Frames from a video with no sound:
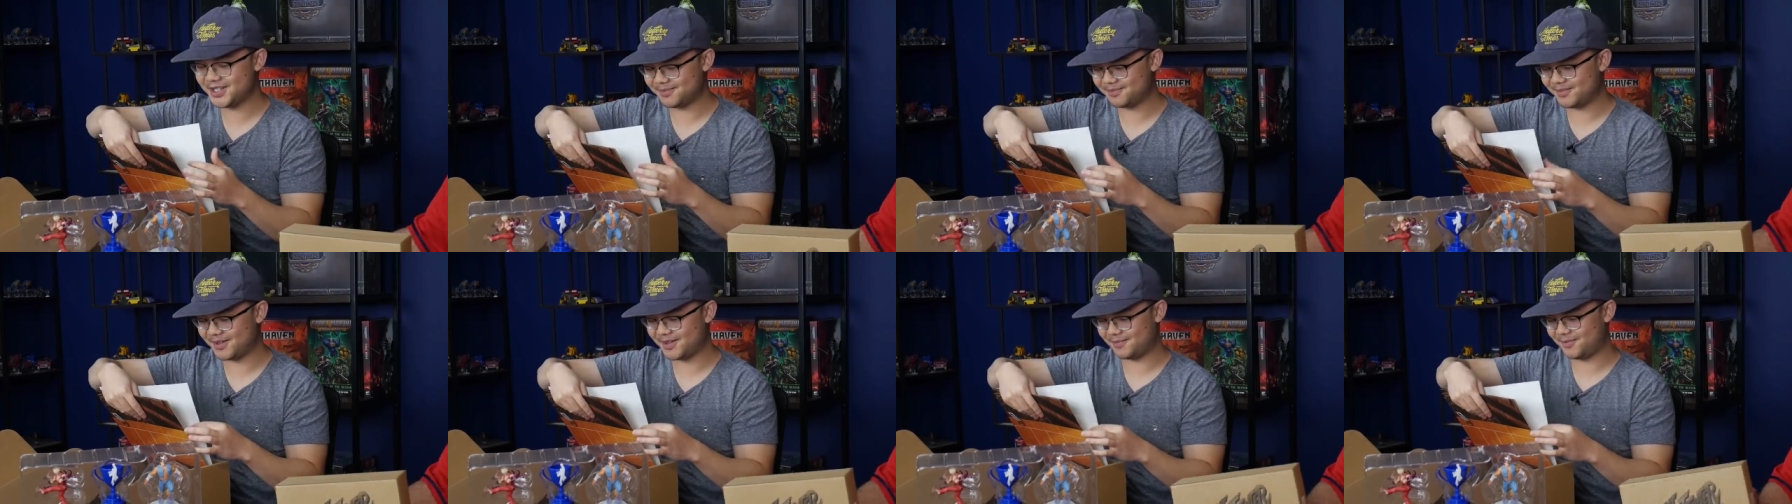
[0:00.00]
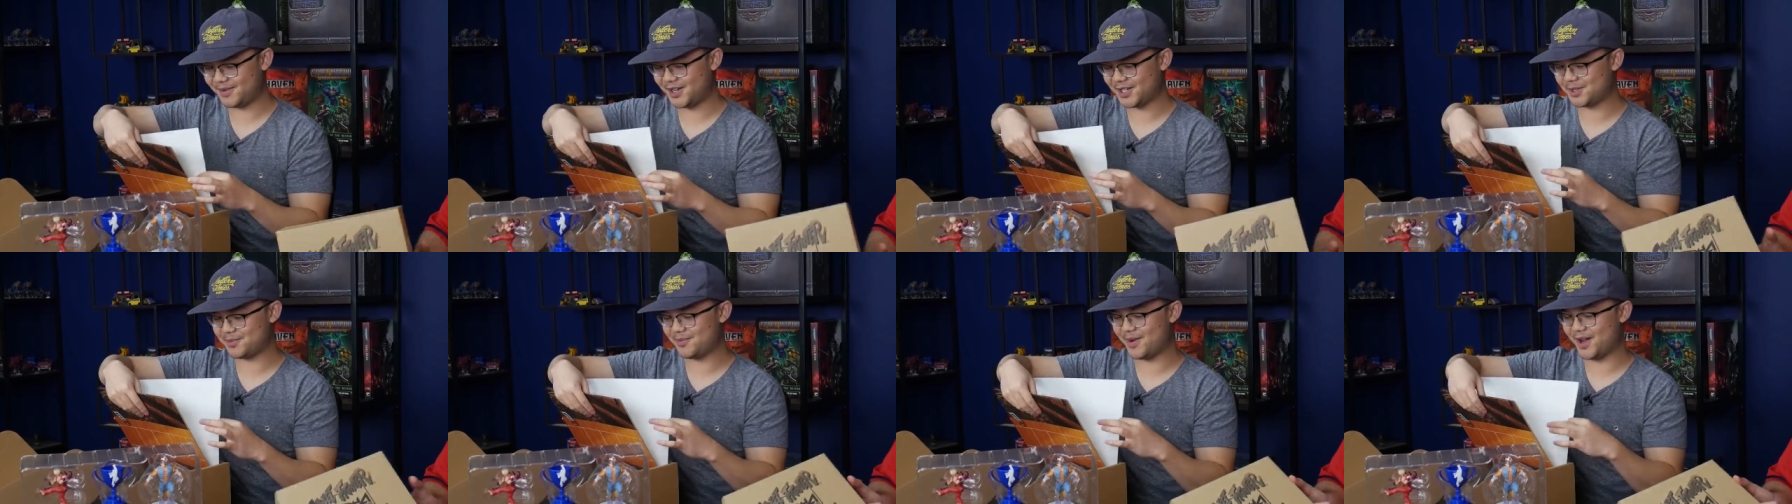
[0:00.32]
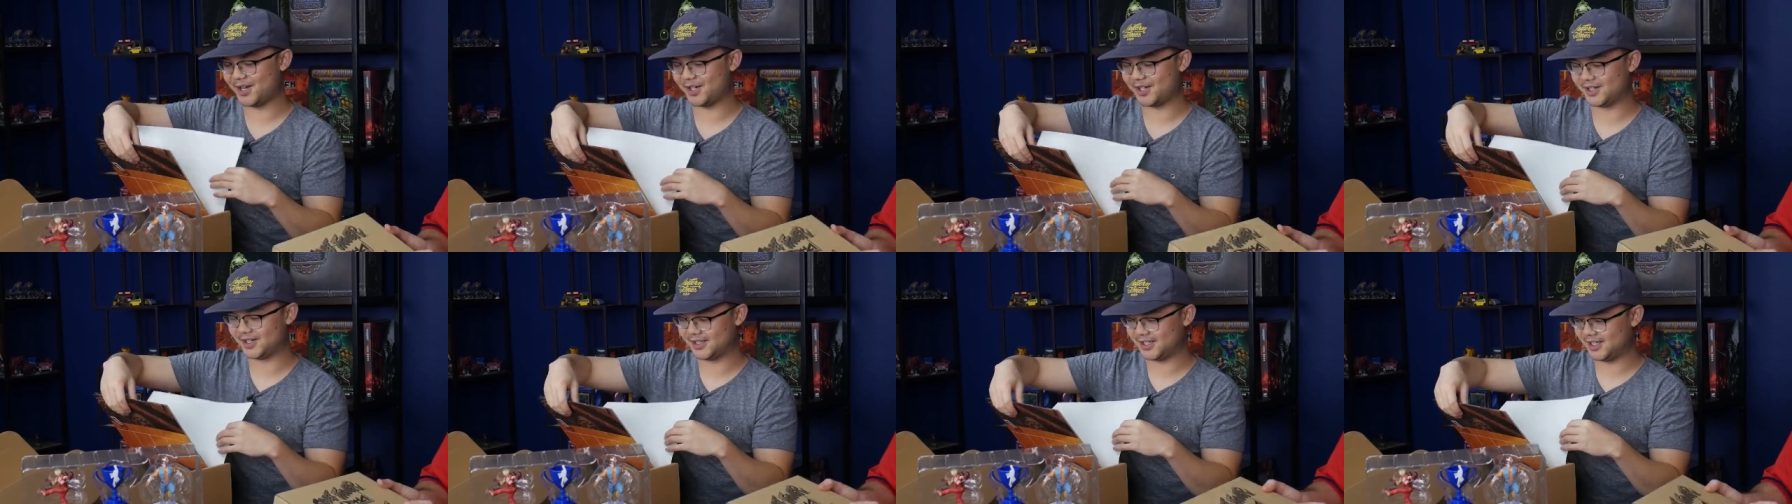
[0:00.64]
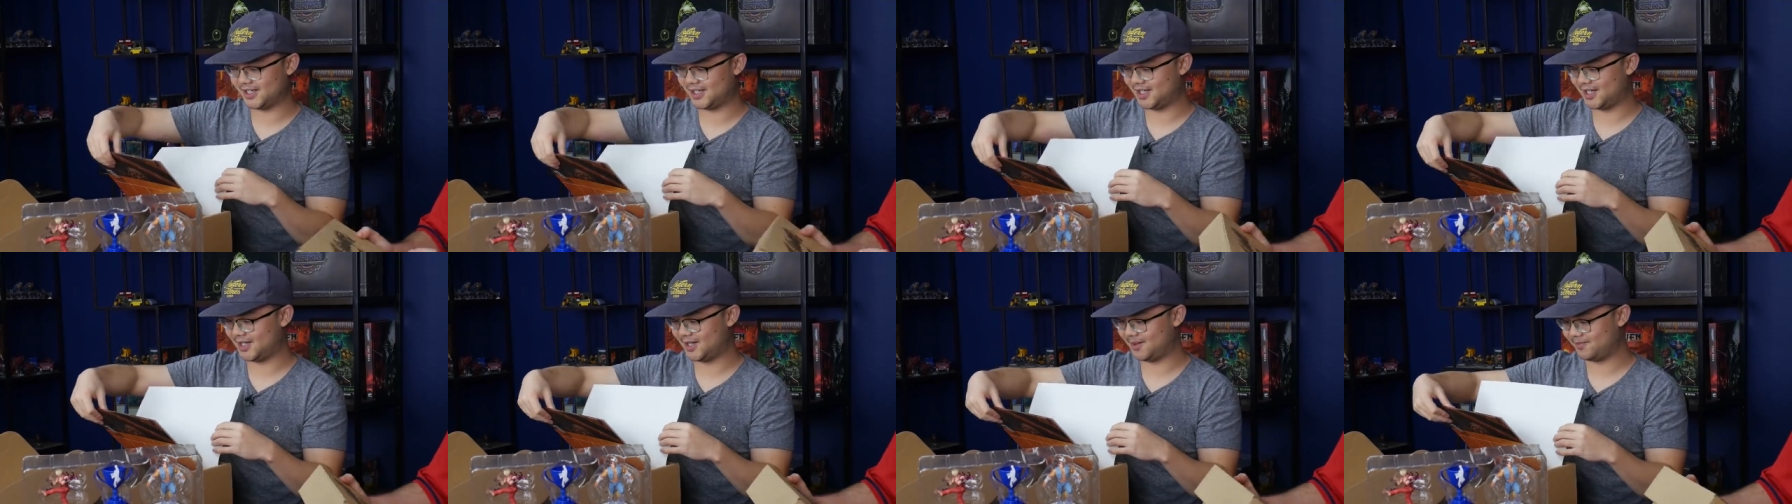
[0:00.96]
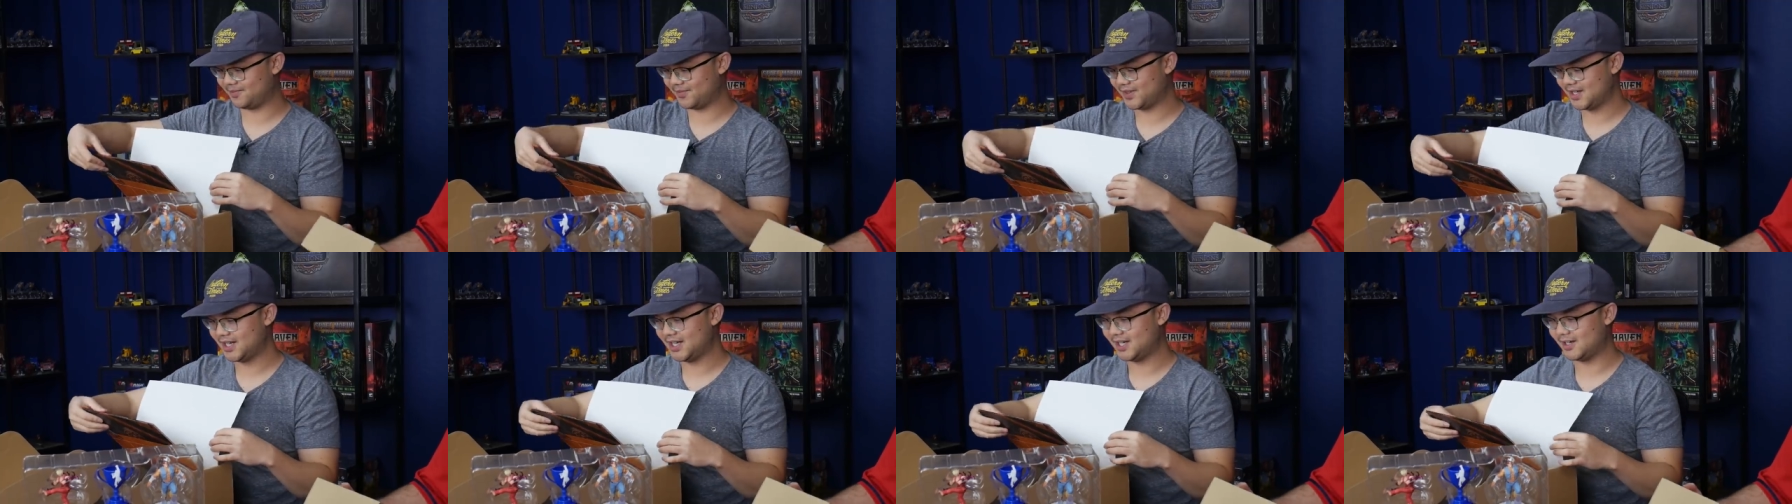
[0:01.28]
is much better.
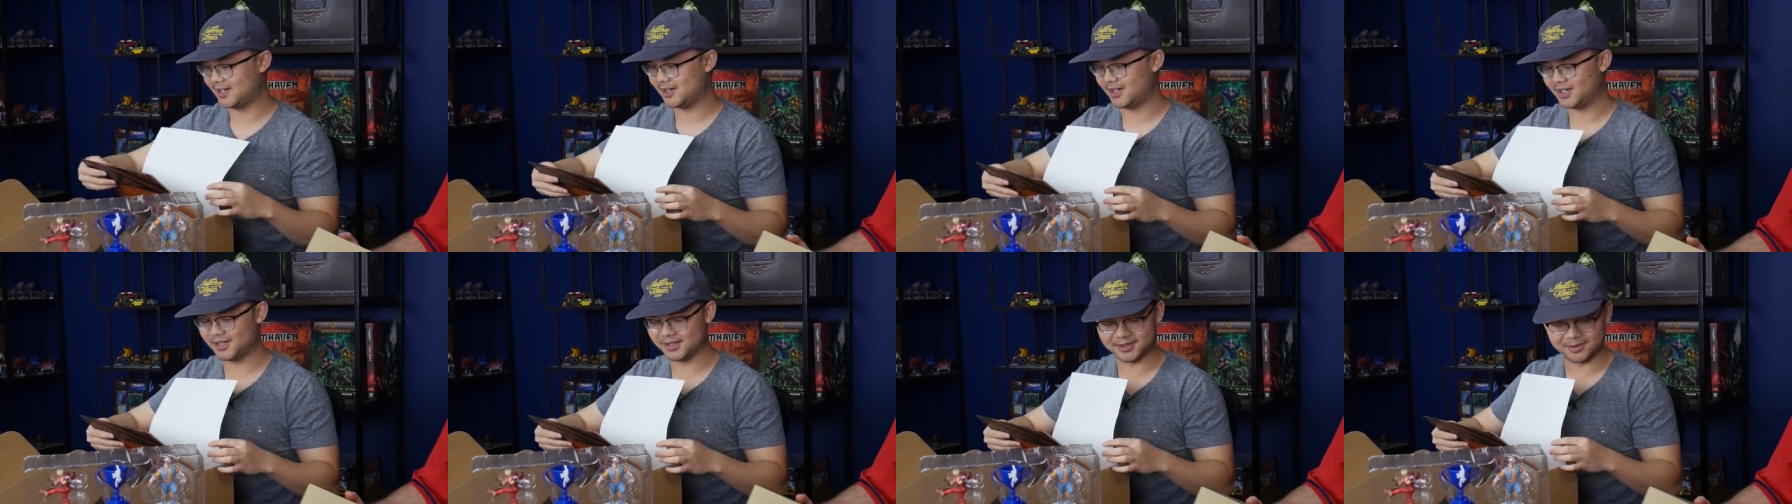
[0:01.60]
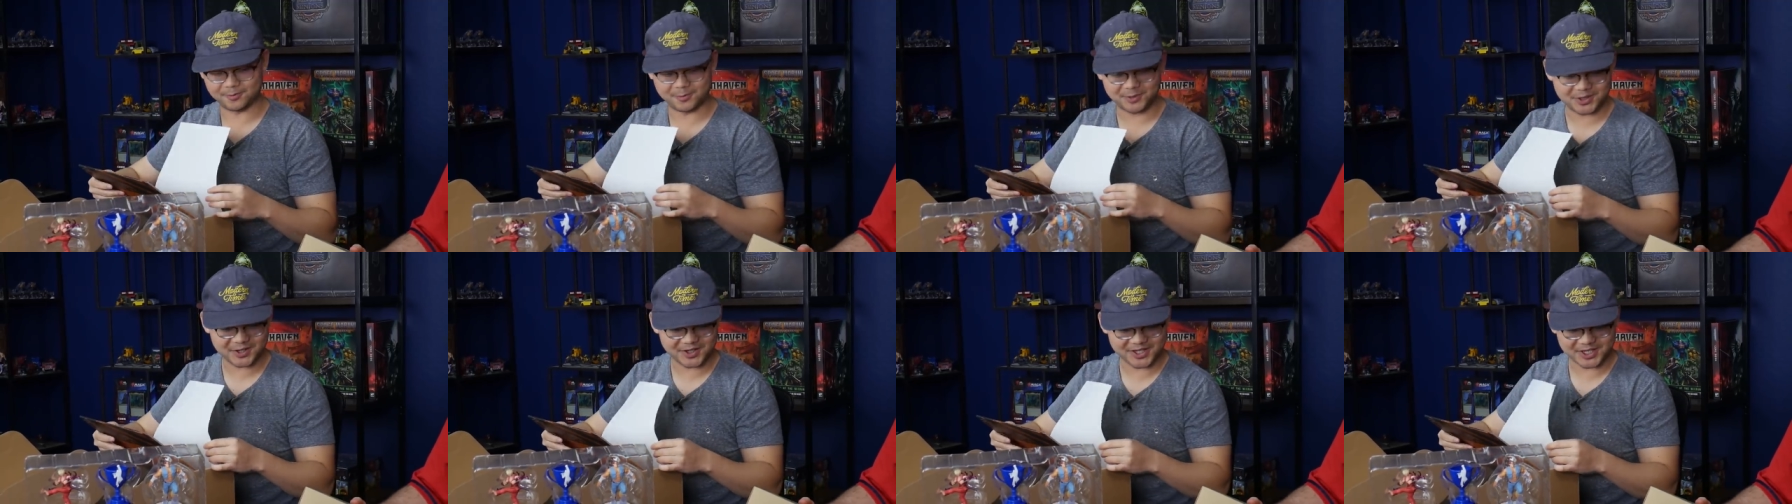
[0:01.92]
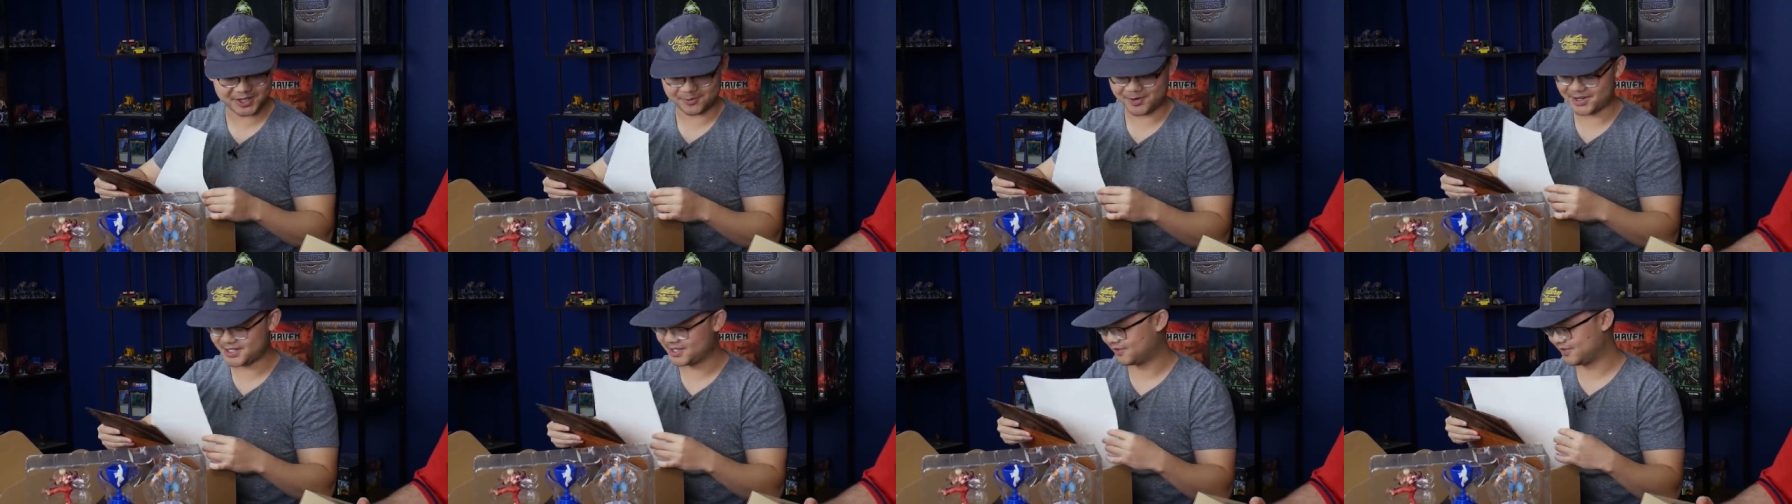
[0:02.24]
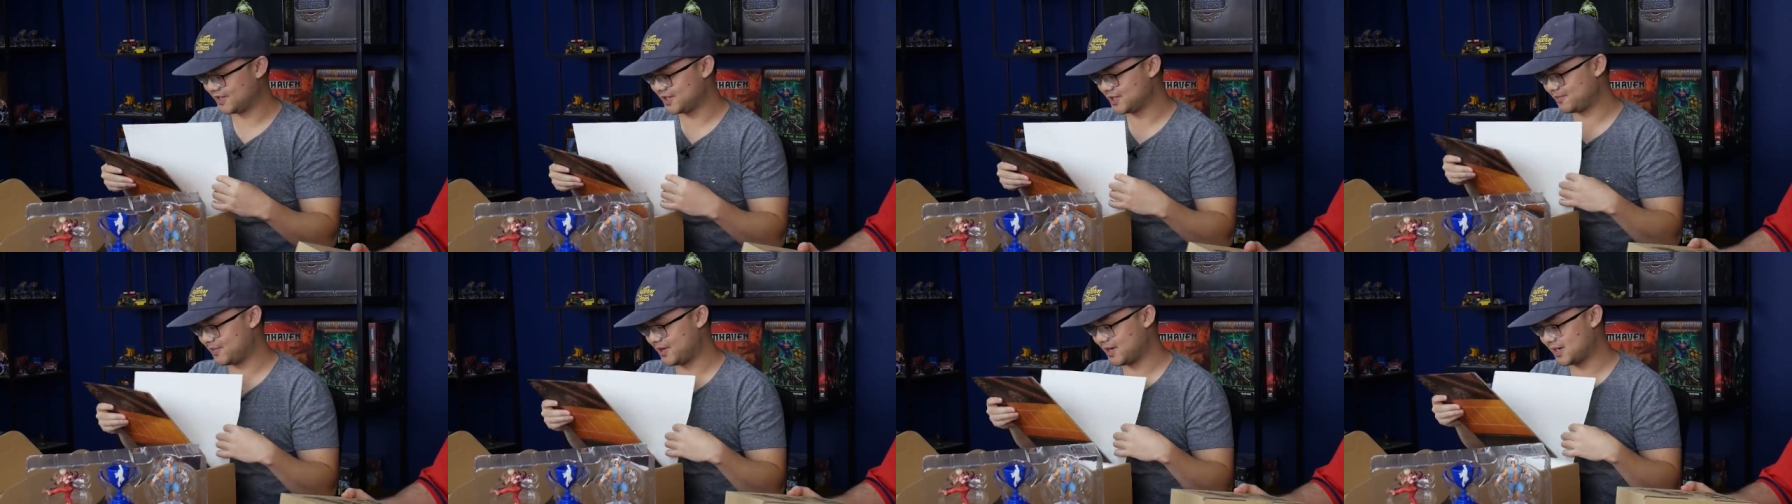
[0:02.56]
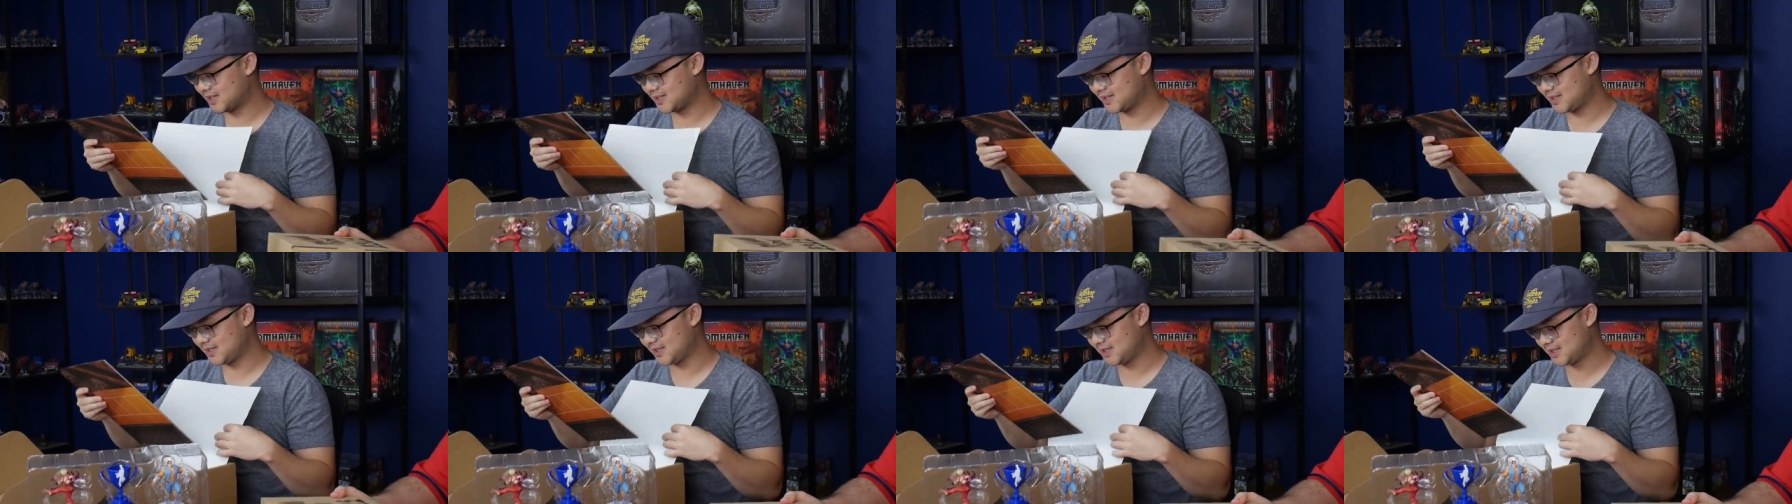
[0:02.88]
Um, we still got the rest of this box.
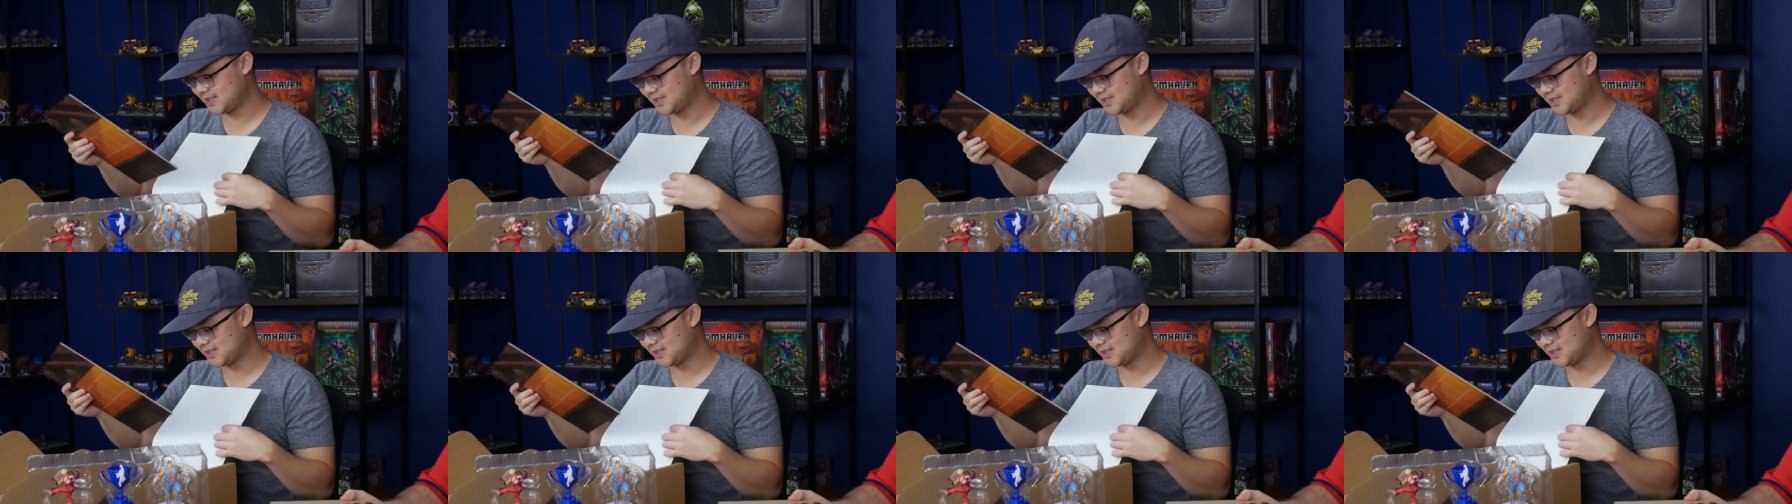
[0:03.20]
Yeah, yeah.